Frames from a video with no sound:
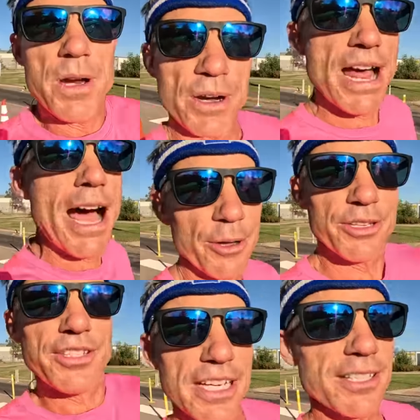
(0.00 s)
We are now
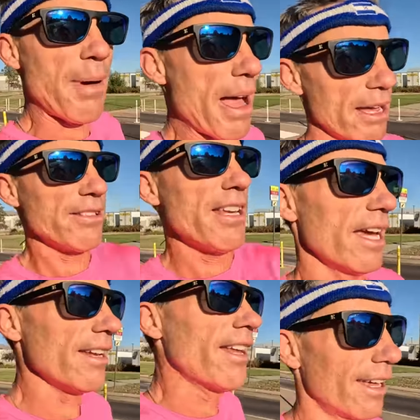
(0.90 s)
6 miles
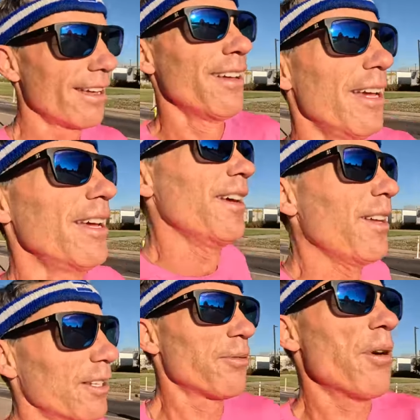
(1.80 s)
in,
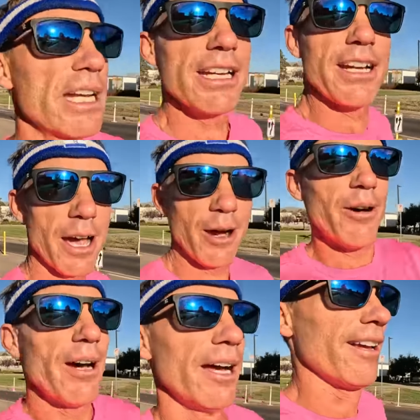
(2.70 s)
20 to
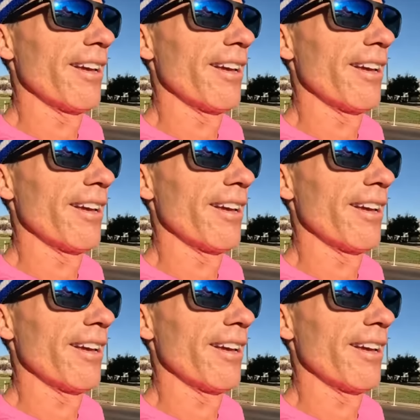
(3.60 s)
go.